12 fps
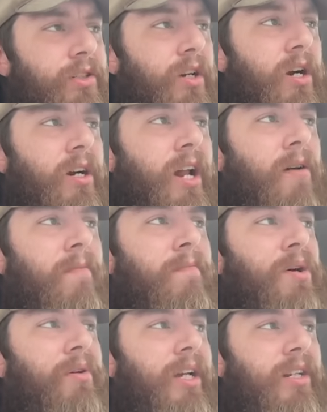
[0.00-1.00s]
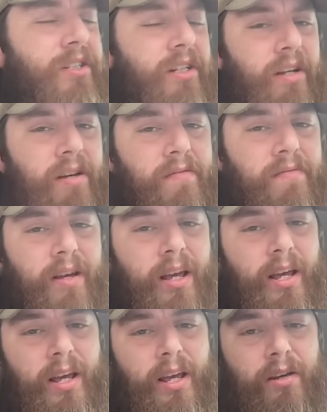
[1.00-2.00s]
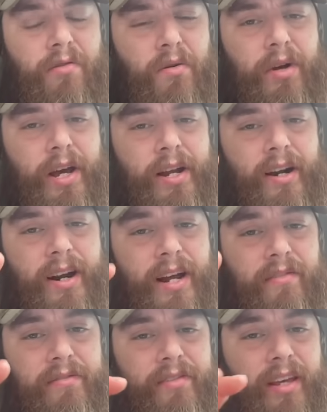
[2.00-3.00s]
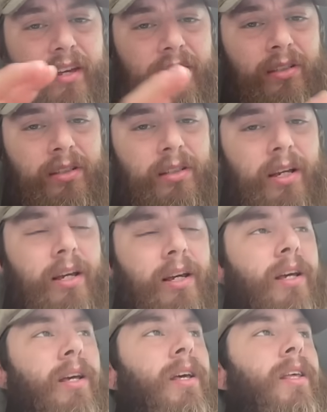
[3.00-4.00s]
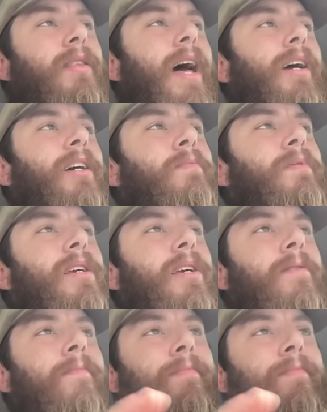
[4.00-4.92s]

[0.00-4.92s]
There are now millions of quote Internet of Things that could be